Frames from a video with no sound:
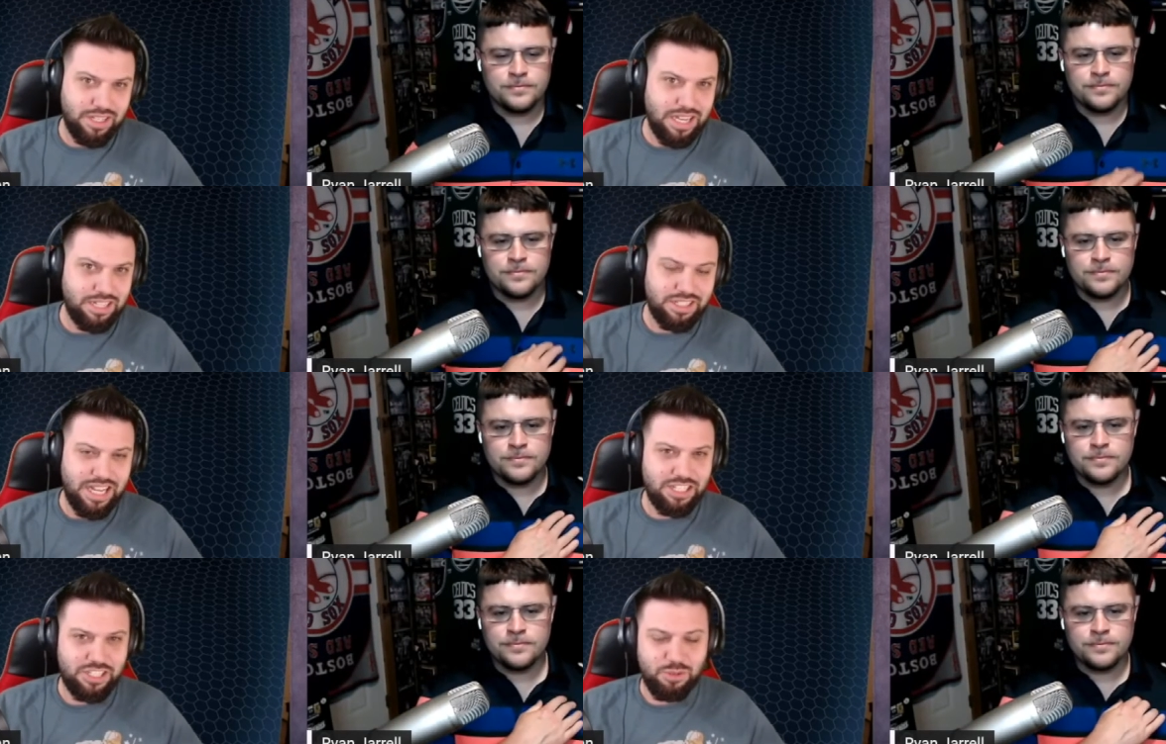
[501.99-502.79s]
Speaker 1: I,
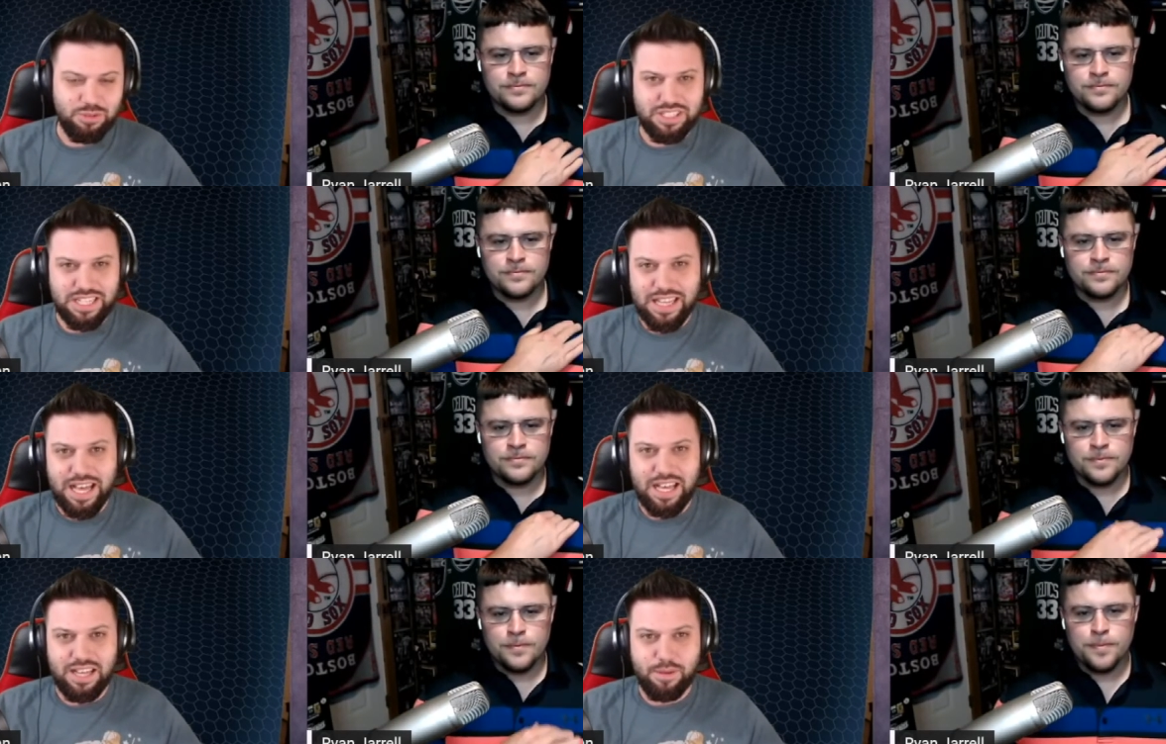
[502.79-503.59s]
I just don't see
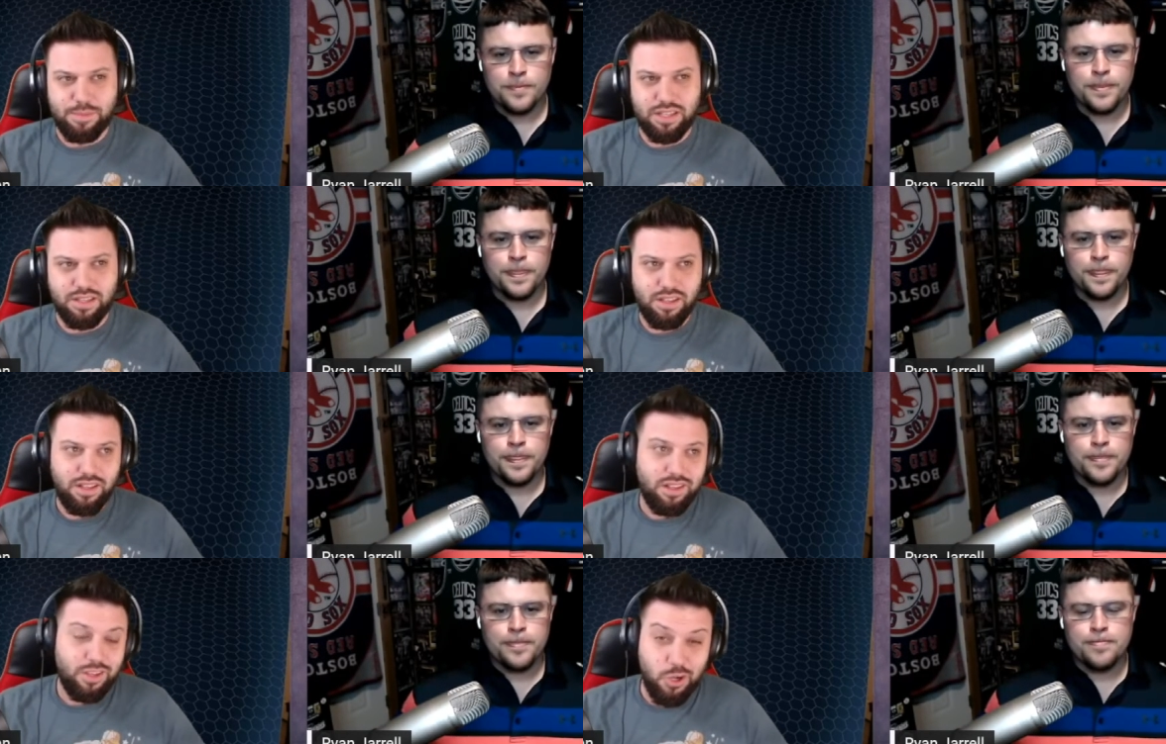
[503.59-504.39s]
that. I mean,
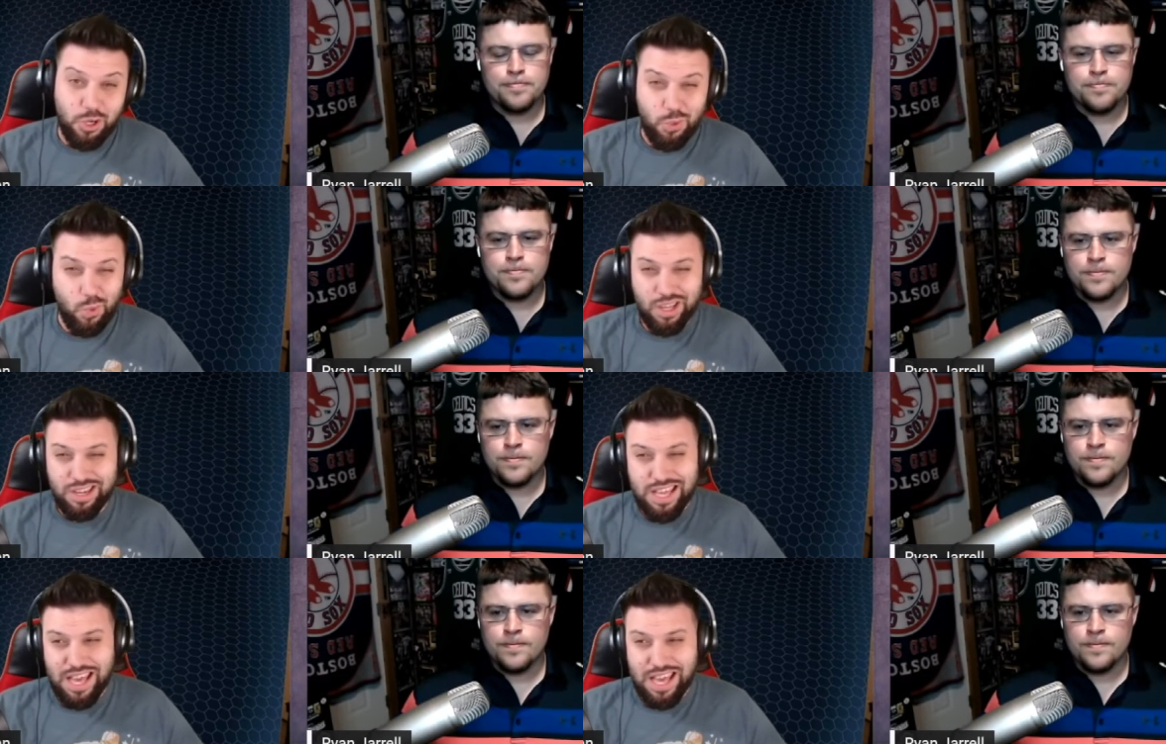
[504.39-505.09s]
could he win?